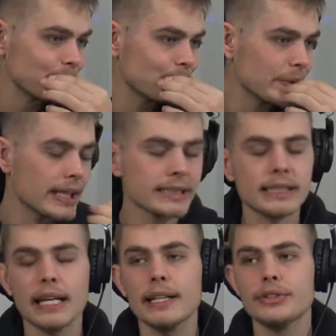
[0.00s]
I
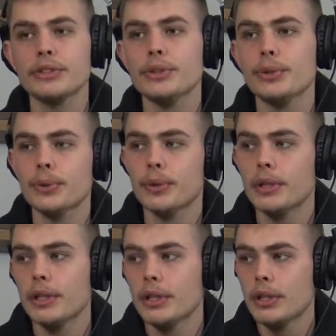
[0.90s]
decided to
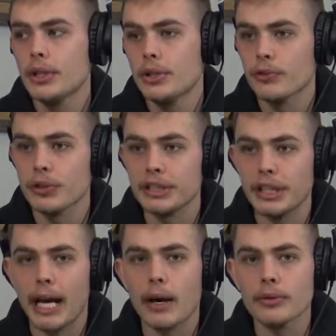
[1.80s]
reach
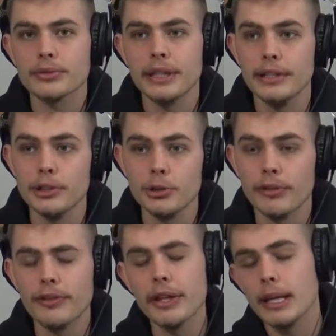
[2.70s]
out and do
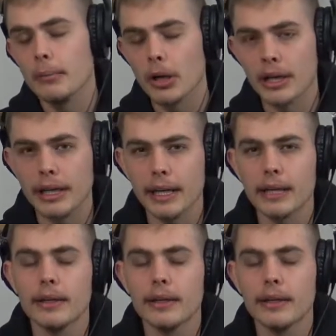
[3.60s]
affiliate marketing,